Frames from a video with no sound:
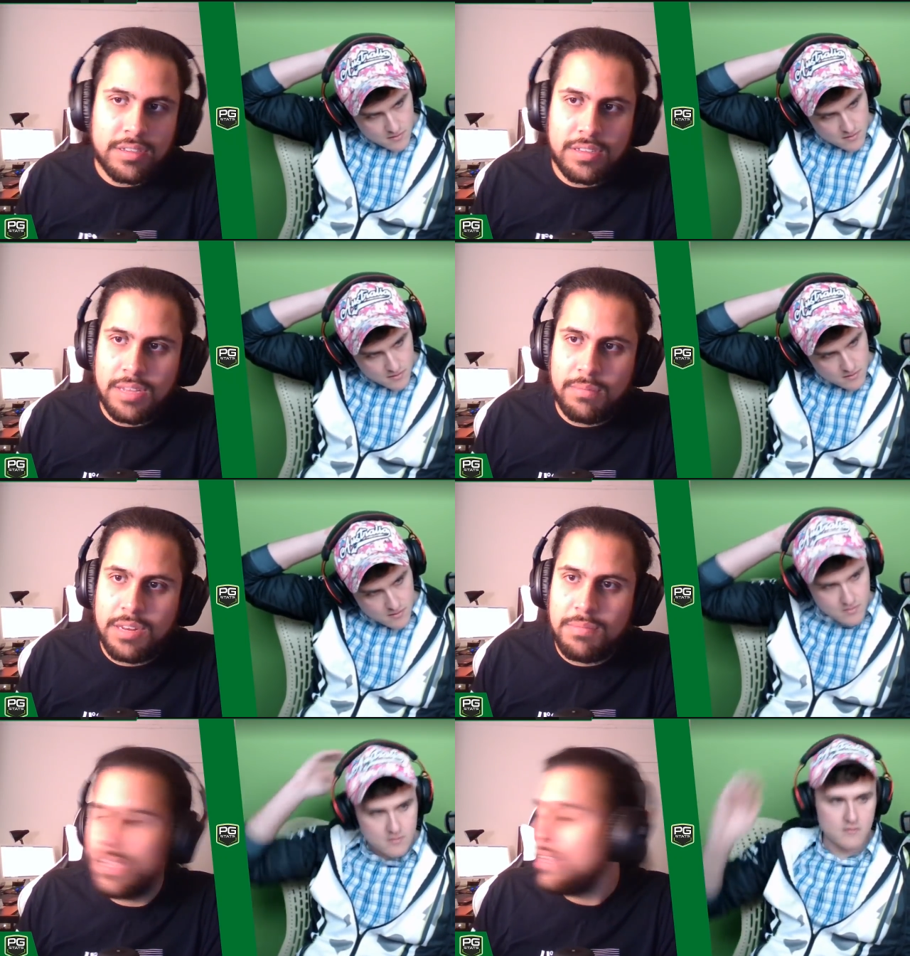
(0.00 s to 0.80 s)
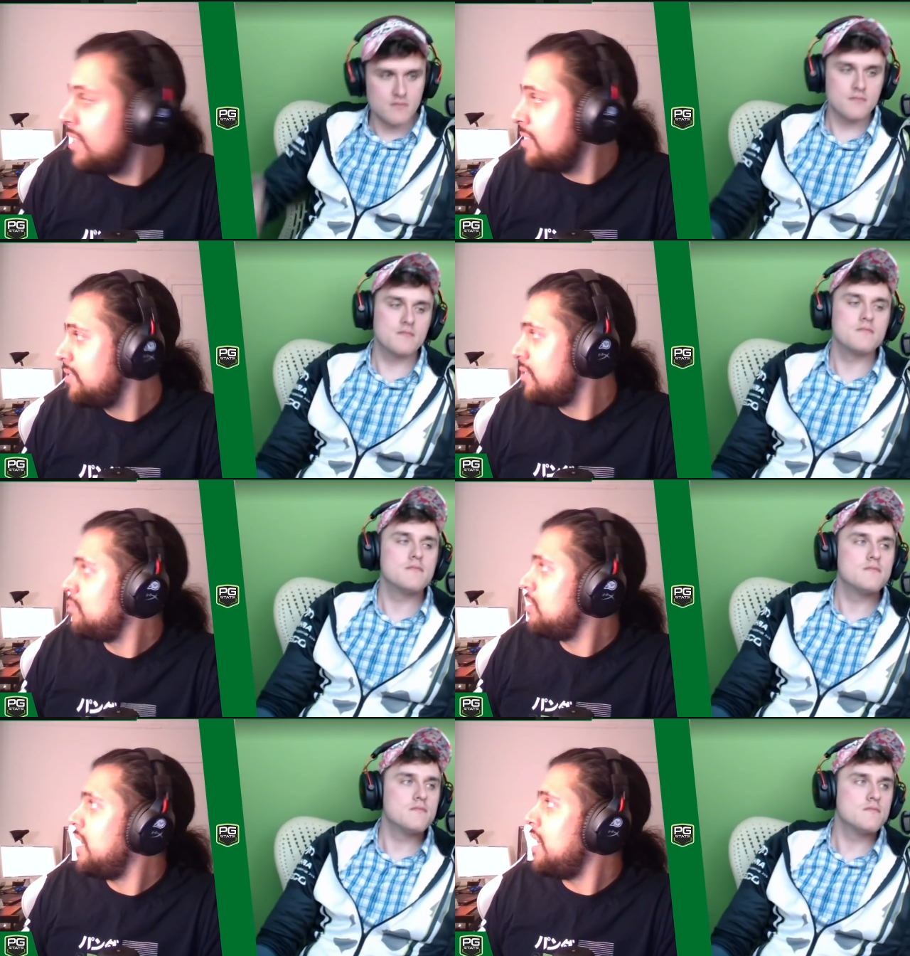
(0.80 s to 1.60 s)
Speaker 1: I'm gonna be honest.
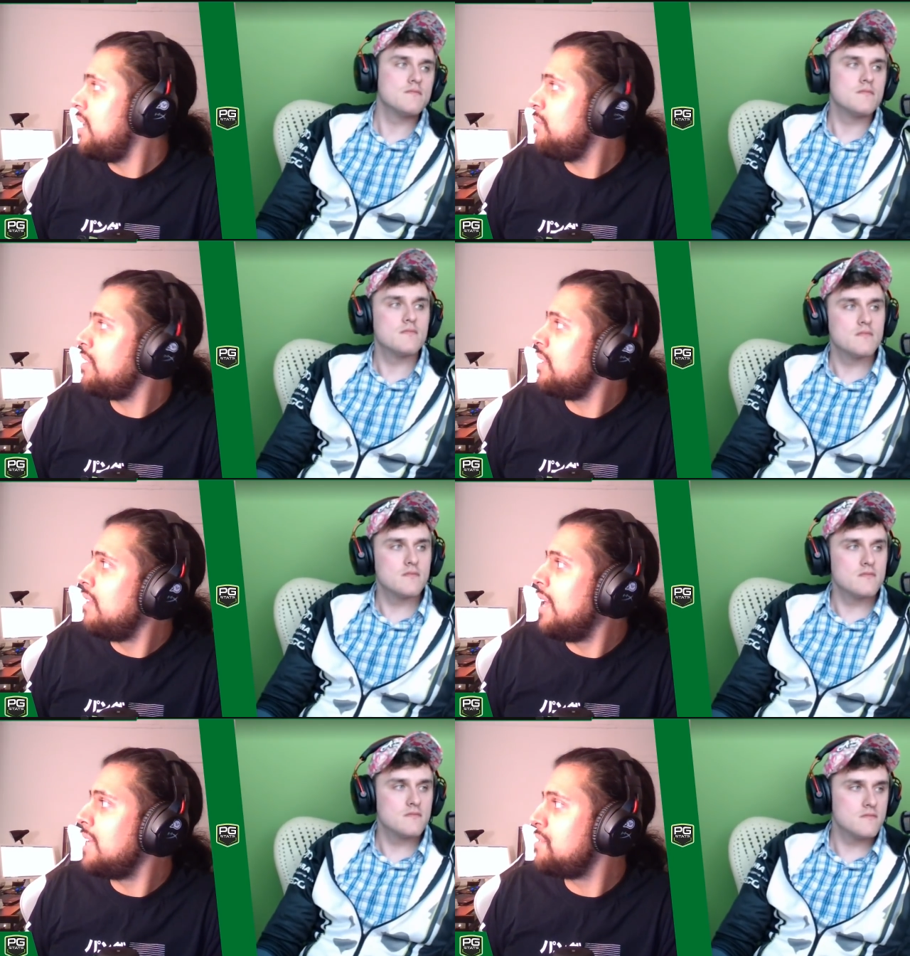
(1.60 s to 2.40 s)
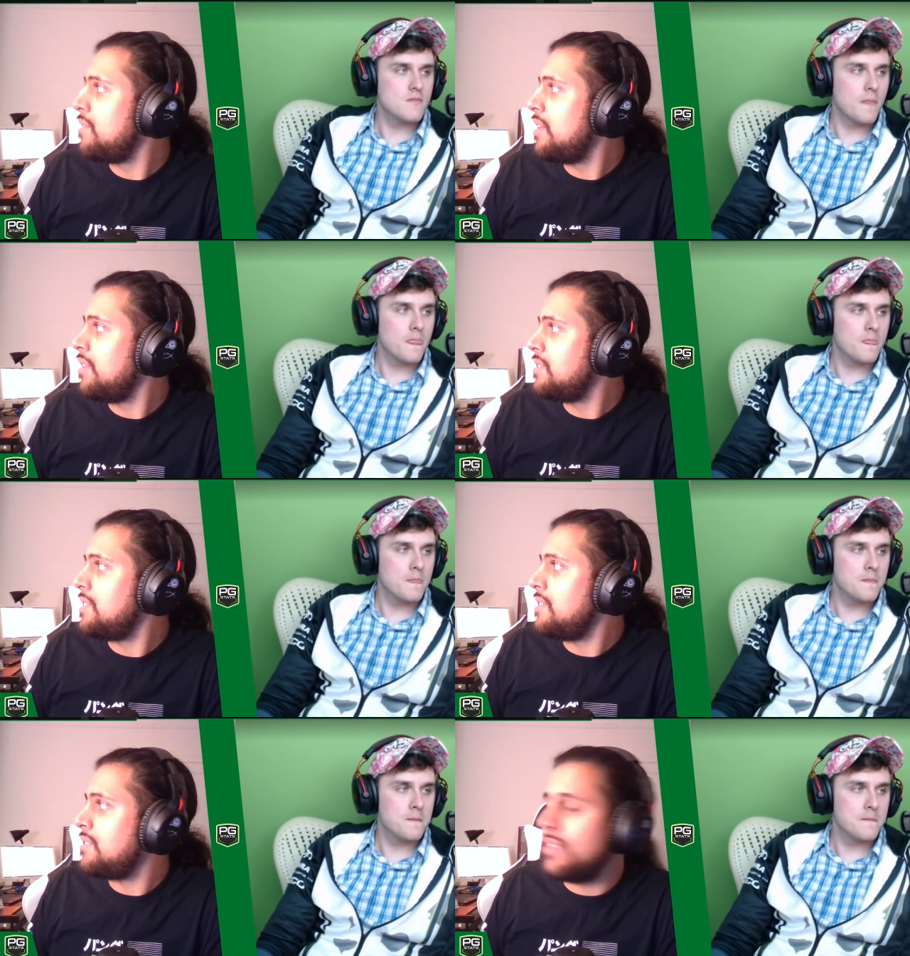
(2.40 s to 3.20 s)
We're headed with the last event of the
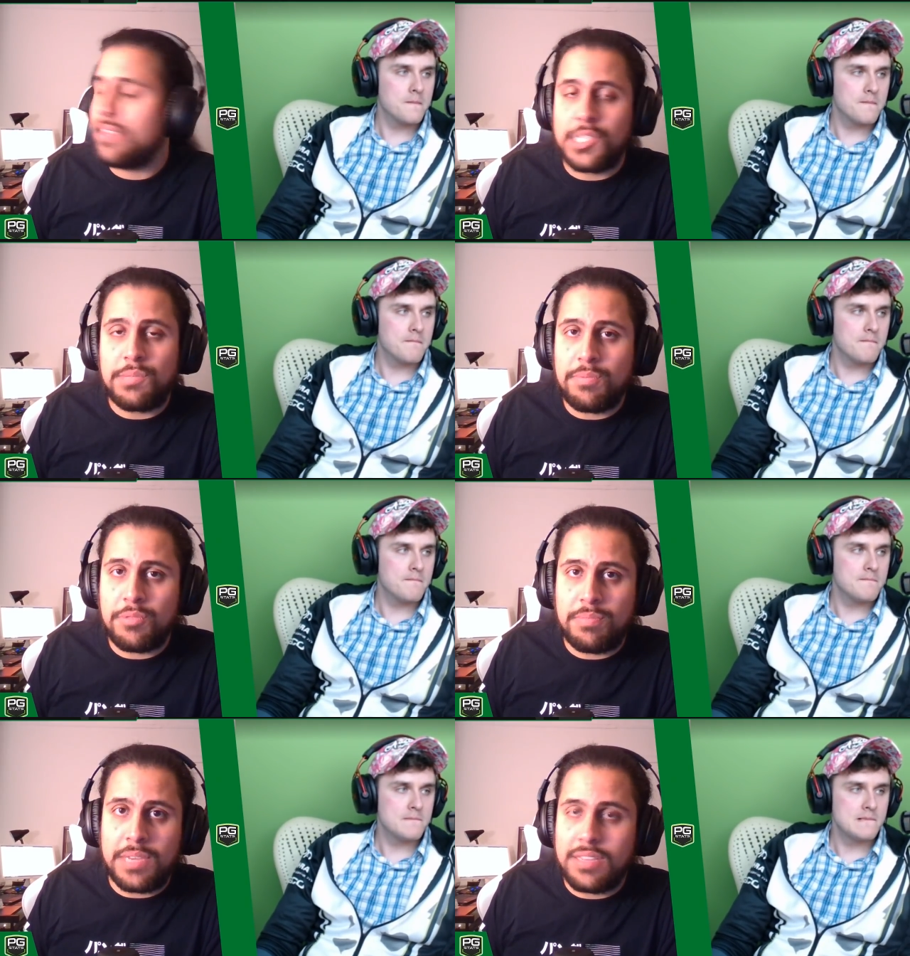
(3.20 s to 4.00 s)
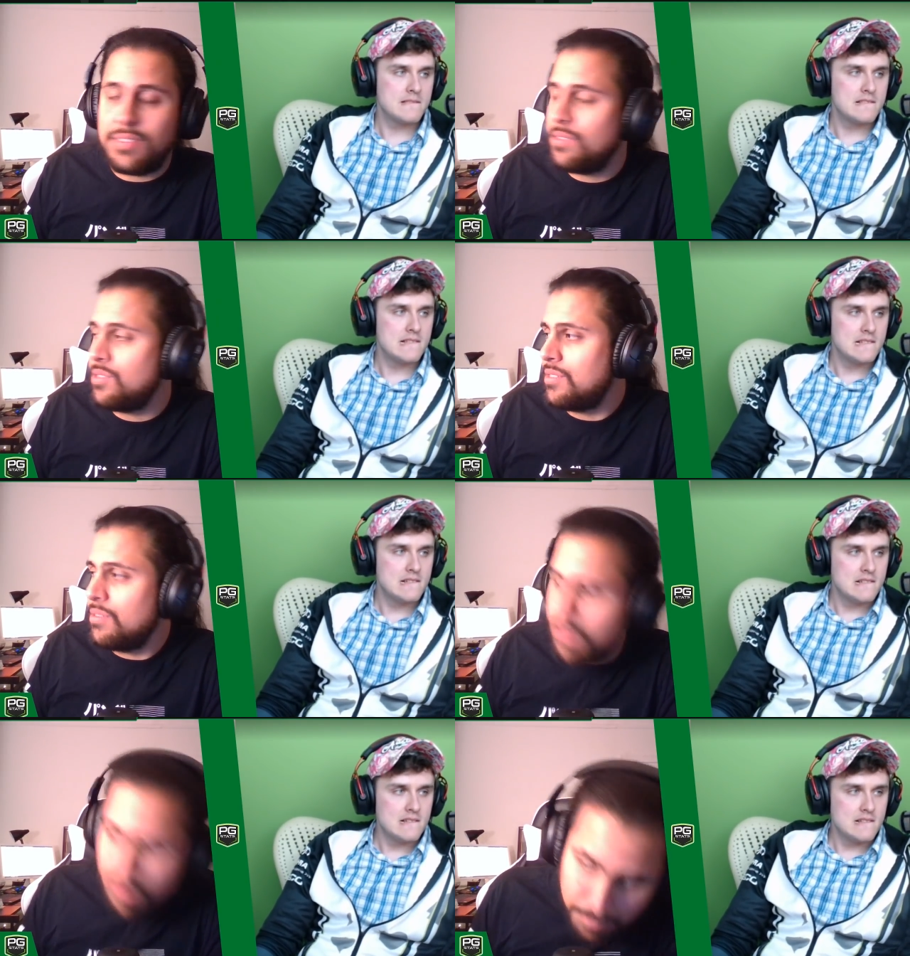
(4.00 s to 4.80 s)
season. In case people are paying attention
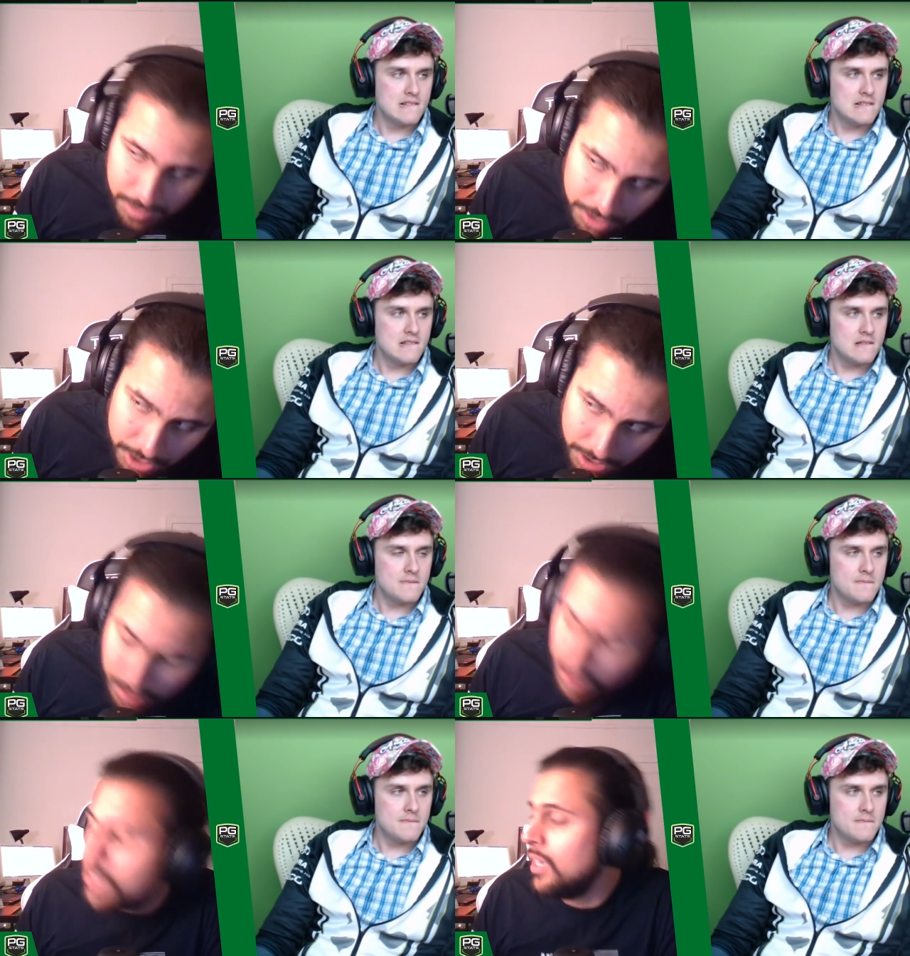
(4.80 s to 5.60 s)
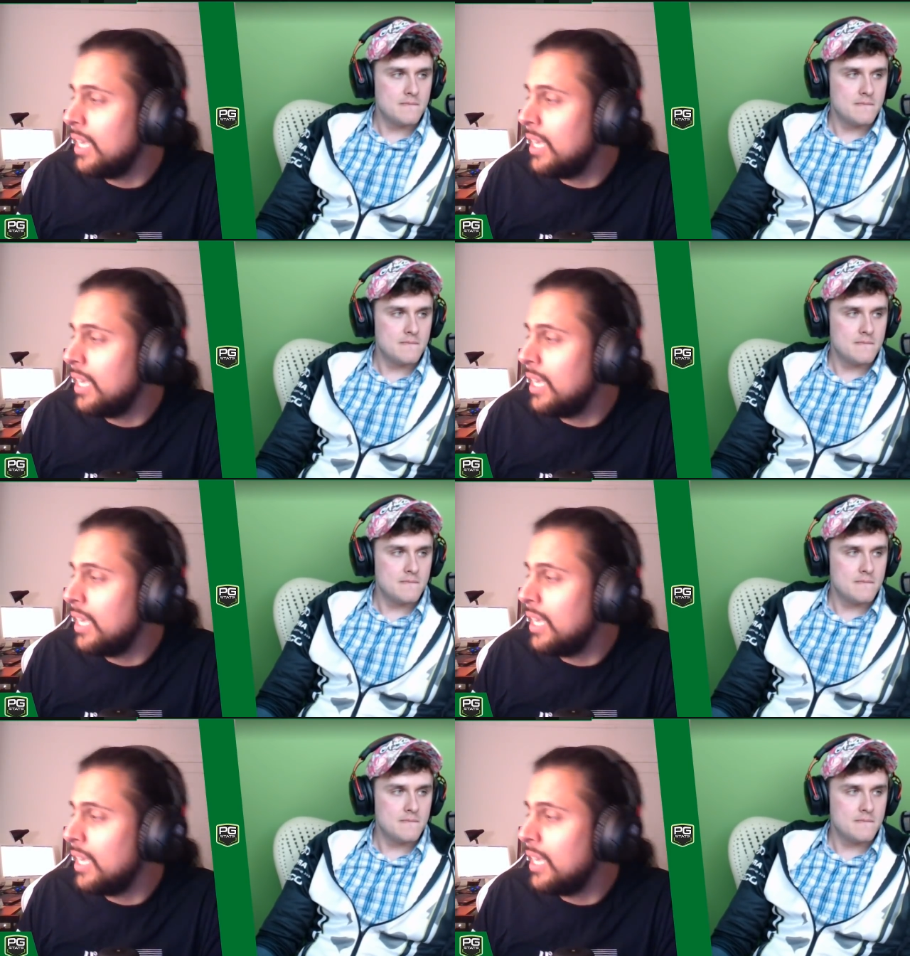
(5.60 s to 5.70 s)
to the PGR,